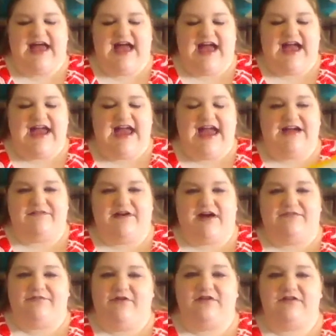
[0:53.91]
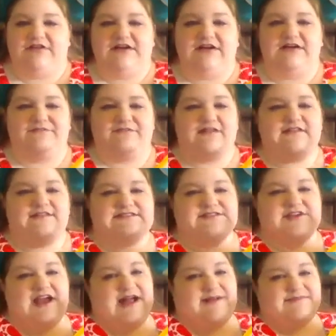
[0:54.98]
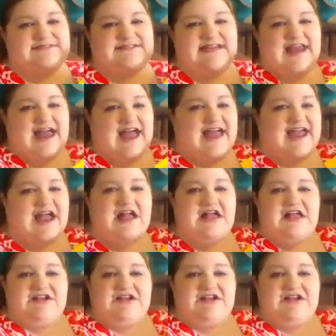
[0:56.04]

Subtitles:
I have a folder full of scraps that I